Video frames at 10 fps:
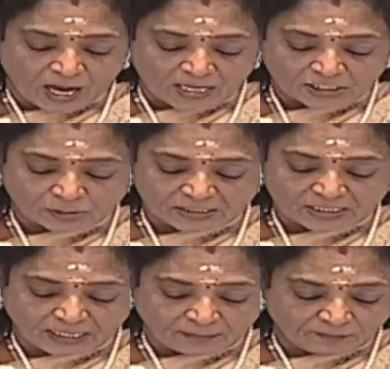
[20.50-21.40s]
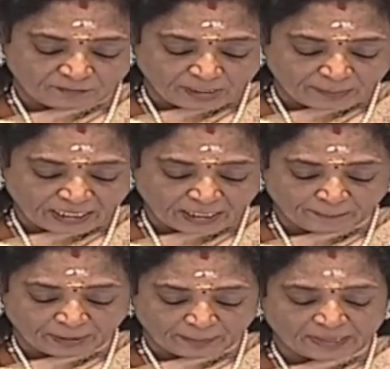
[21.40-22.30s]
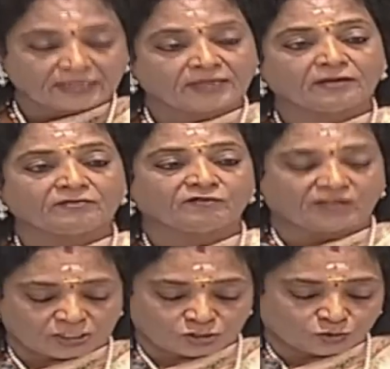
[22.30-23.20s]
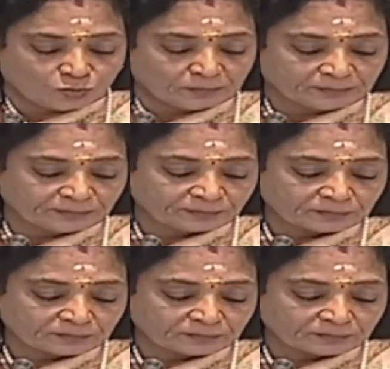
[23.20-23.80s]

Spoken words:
the Mahalakshmi scheme will be implemented very soon.